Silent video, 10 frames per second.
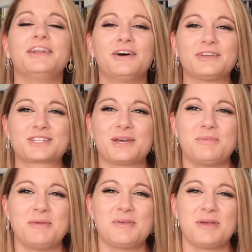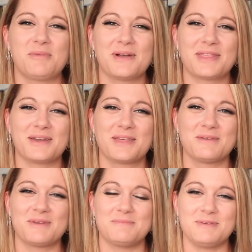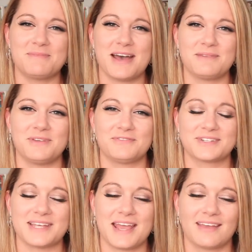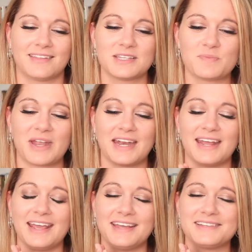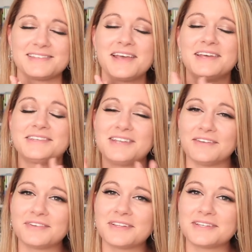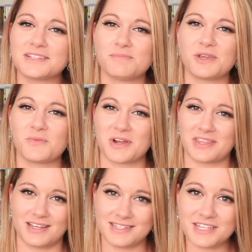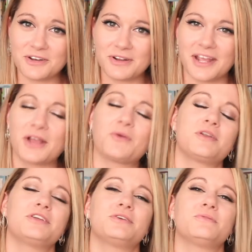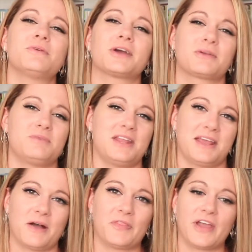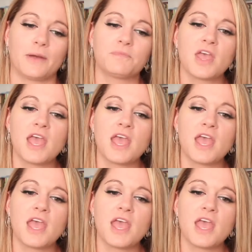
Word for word: I know there's gonna be people out there that might be mad at me for saying this, but it is definitely something worth considering when you are competing out there.